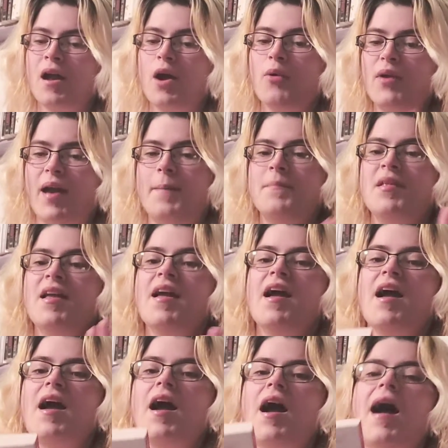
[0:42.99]
Okay,
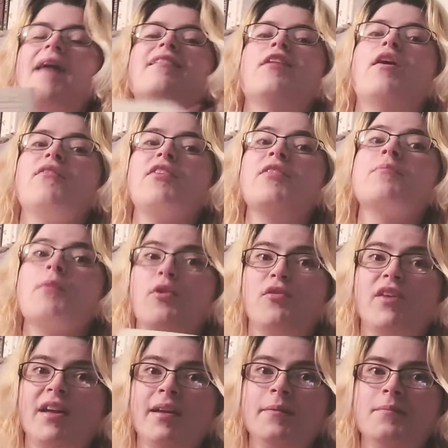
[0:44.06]
I love this
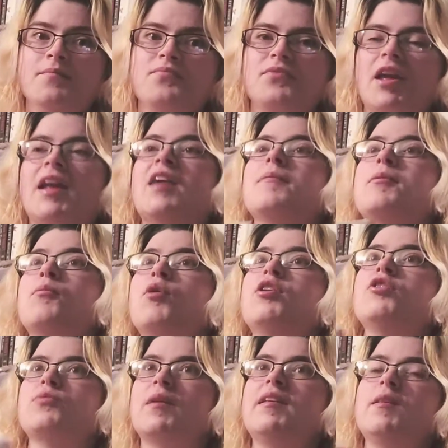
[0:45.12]
movie, and I've been
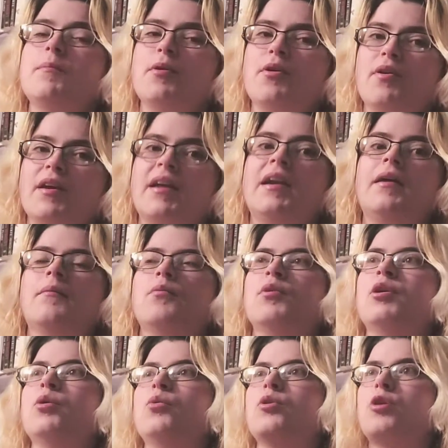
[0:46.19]
wanting to read the book, and I
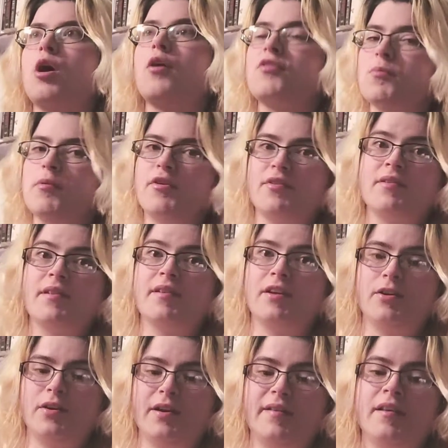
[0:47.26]
want to order all the books in the
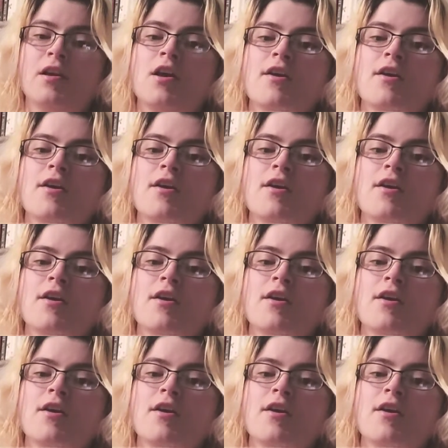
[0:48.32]
series.